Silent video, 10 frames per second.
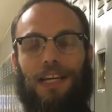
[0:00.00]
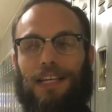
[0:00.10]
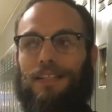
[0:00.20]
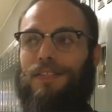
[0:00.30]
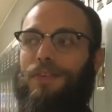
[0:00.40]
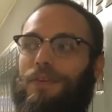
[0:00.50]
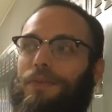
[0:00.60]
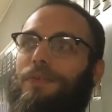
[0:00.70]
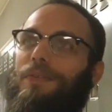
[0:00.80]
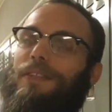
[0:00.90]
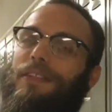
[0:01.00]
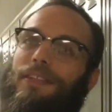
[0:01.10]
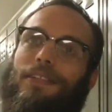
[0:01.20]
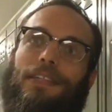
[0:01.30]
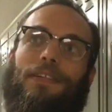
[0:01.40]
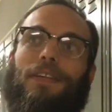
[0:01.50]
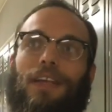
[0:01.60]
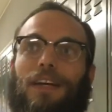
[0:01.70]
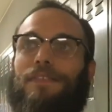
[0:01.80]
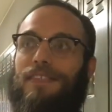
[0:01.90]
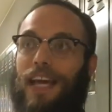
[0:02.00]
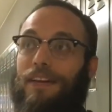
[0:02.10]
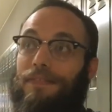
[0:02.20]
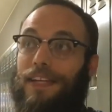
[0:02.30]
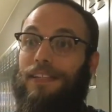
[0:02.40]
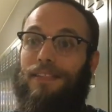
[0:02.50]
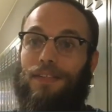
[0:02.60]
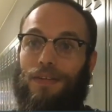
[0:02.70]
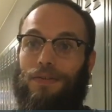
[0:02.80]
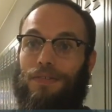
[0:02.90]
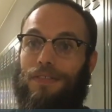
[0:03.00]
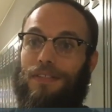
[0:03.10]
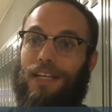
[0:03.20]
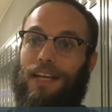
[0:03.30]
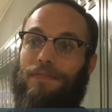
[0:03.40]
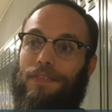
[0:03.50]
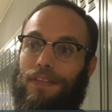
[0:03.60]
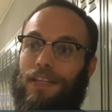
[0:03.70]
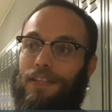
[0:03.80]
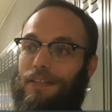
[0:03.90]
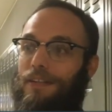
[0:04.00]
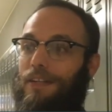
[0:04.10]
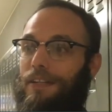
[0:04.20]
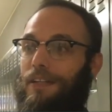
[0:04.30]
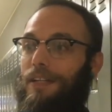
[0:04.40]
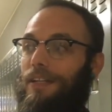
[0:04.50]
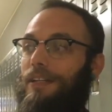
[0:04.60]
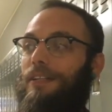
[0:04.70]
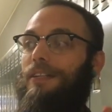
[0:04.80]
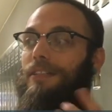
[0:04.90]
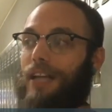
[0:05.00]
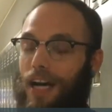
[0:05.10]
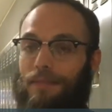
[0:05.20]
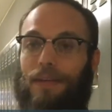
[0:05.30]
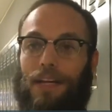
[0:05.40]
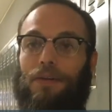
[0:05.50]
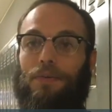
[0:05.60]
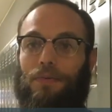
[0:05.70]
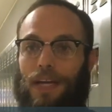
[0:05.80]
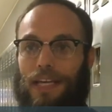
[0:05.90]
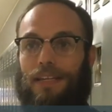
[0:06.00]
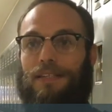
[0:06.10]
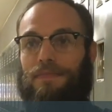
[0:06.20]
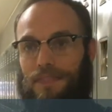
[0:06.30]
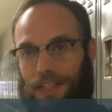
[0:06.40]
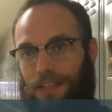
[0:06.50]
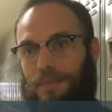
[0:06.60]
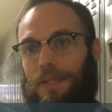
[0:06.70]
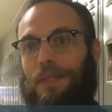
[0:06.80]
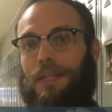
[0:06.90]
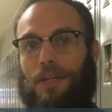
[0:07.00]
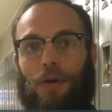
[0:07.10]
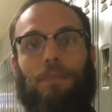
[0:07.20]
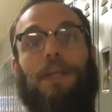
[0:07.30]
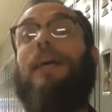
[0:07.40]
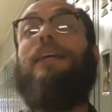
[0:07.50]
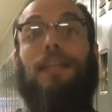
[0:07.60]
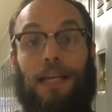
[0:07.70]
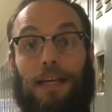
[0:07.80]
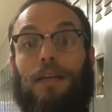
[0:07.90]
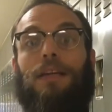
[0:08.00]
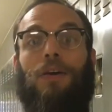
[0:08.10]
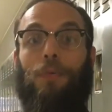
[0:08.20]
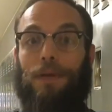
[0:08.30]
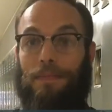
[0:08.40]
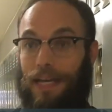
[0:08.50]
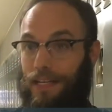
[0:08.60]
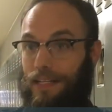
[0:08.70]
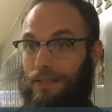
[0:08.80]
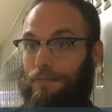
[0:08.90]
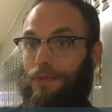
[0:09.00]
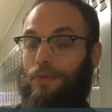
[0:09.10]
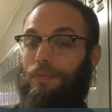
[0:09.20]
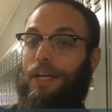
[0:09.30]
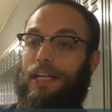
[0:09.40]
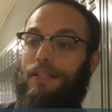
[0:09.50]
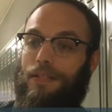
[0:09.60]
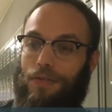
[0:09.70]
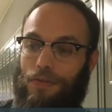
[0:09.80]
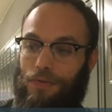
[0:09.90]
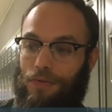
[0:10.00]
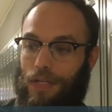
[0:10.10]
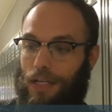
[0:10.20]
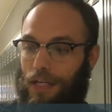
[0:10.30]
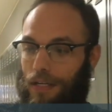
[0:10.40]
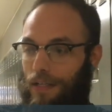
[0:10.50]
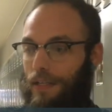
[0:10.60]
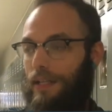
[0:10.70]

And so there are a lot of side effects to those that I feel like there are non-medical ways of dealing with and coping mechanisms, or ways to